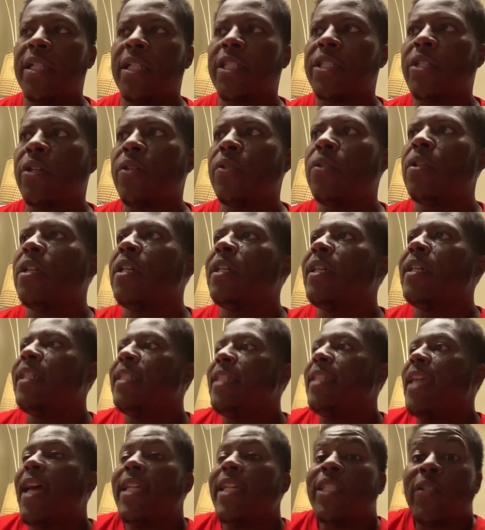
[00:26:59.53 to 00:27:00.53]
So
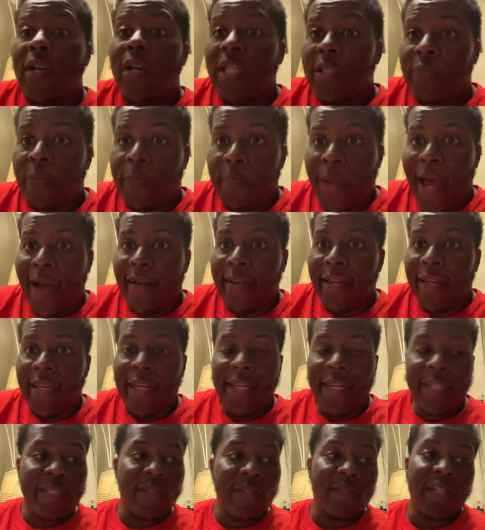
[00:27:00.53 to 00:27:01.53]
yeah, so that's about
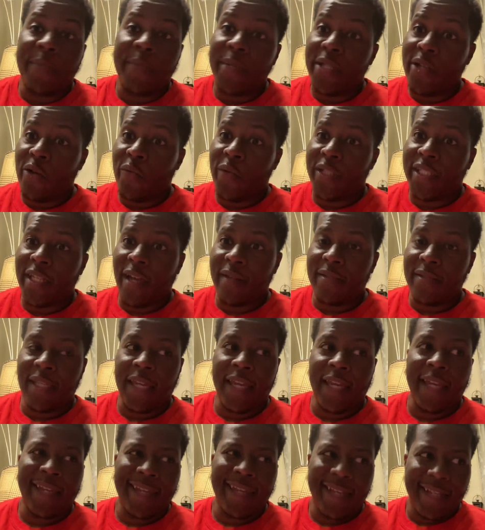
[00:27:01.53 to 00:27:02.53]
it. So let me know what y'all
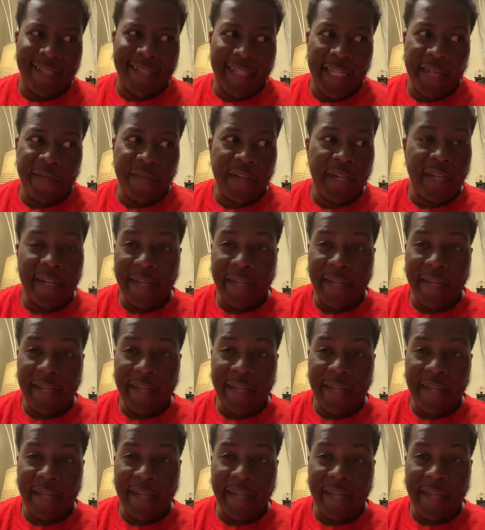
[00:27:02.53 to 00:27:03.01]
think. Leave it in the